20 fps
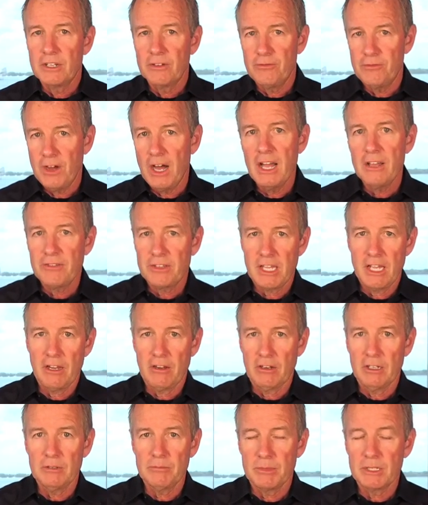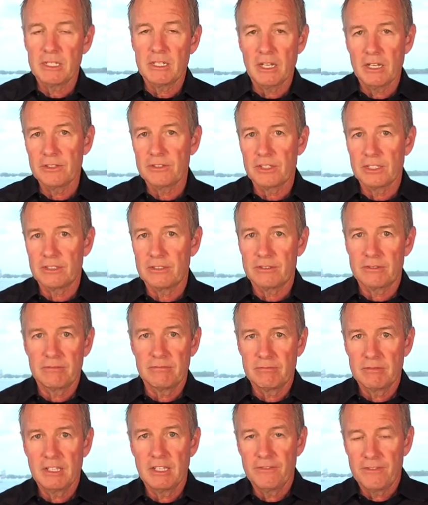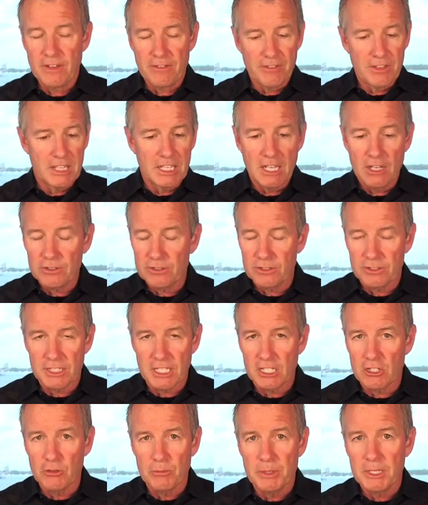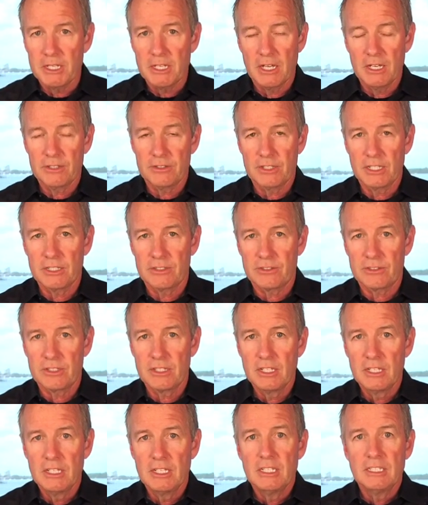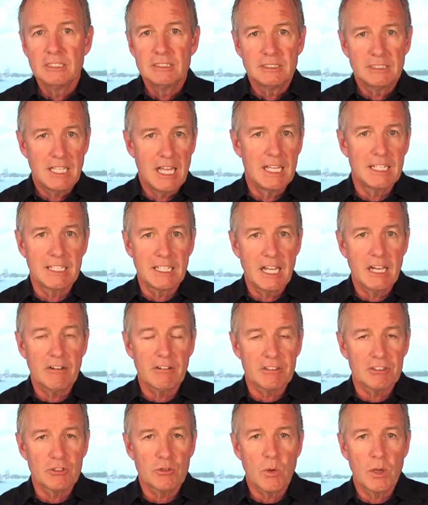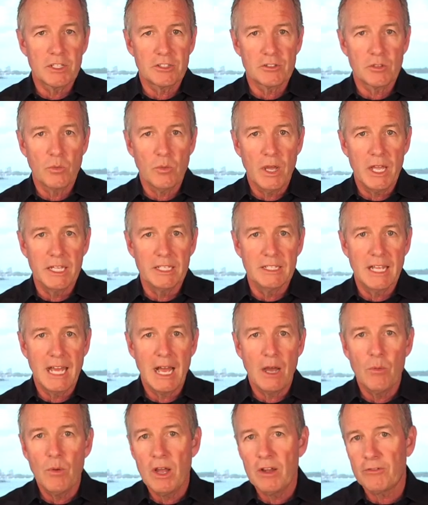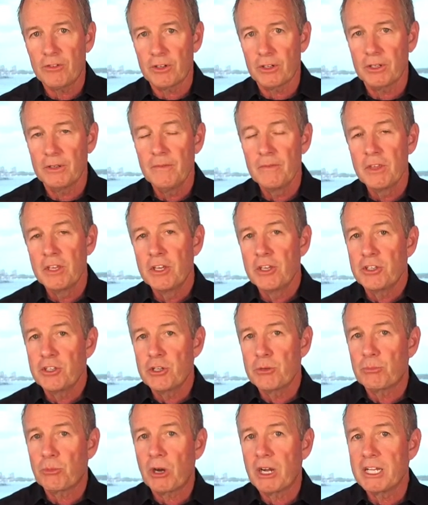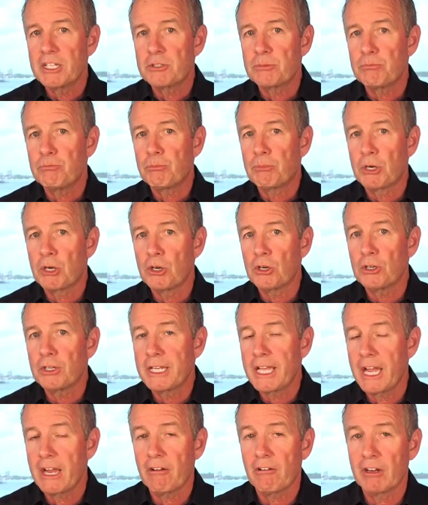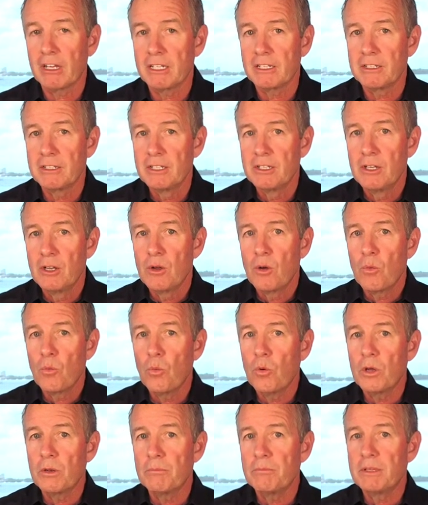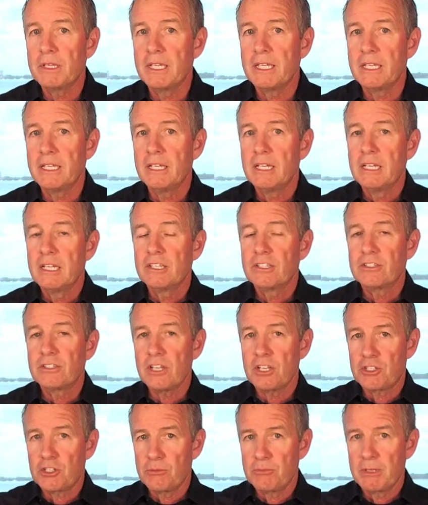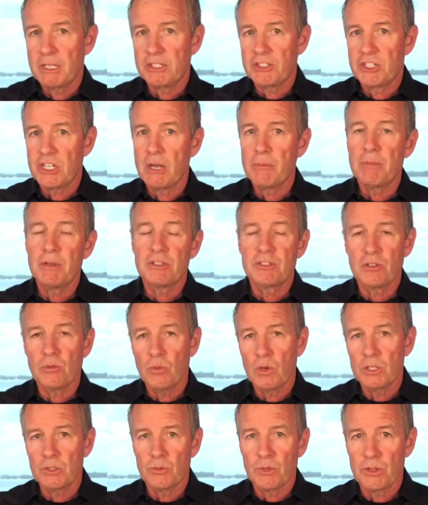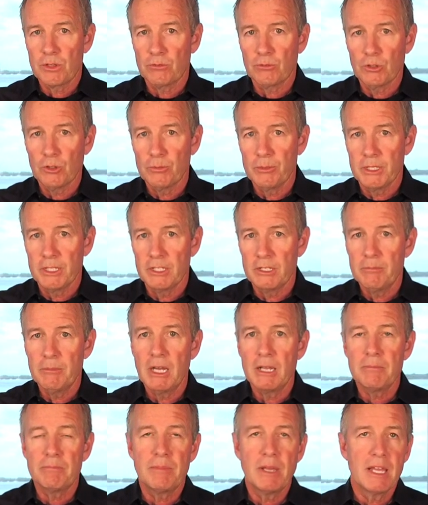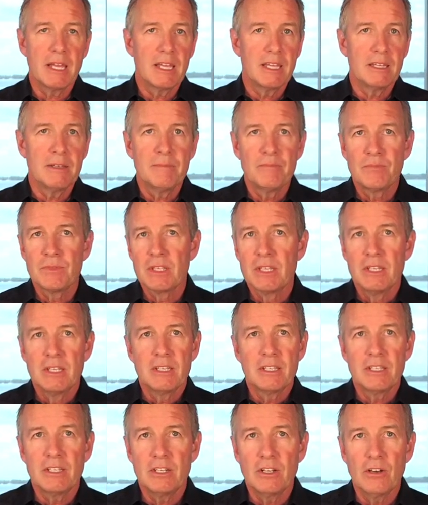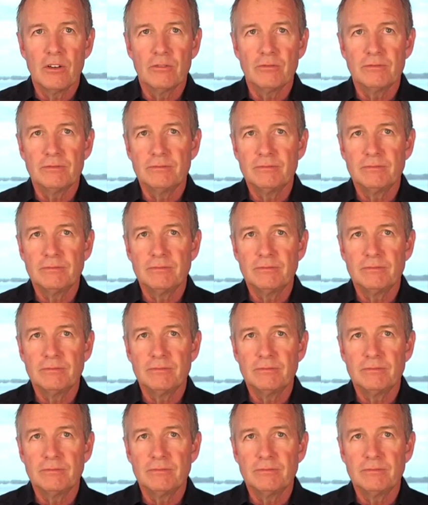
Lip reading: a 5 carat, because it's, if everything else is equal, because it's 10 carats, twice the weight. However, your price per carat wouldn't be such a big jump as it was with the ruby. You might pay, you know,